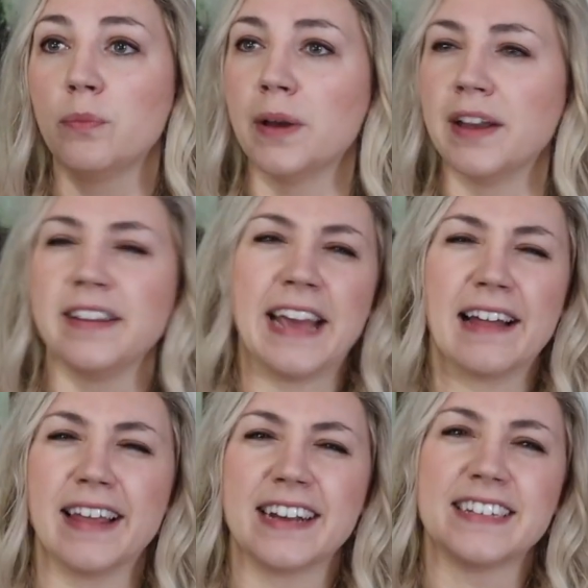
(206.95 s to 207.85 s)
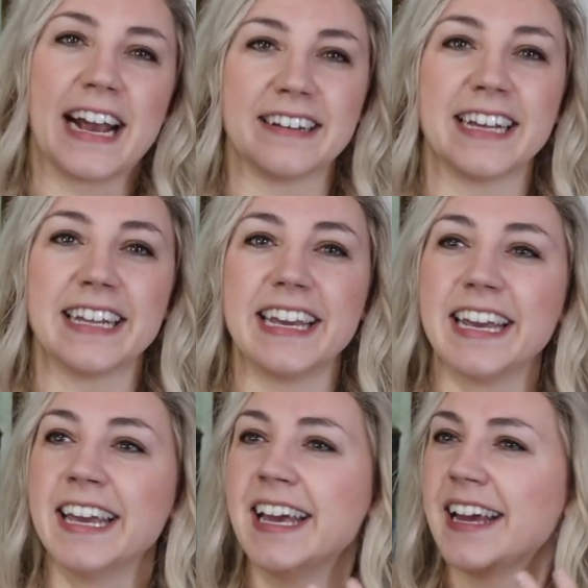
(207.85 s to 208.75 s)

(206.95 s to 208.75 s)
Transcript: but yeah, like technically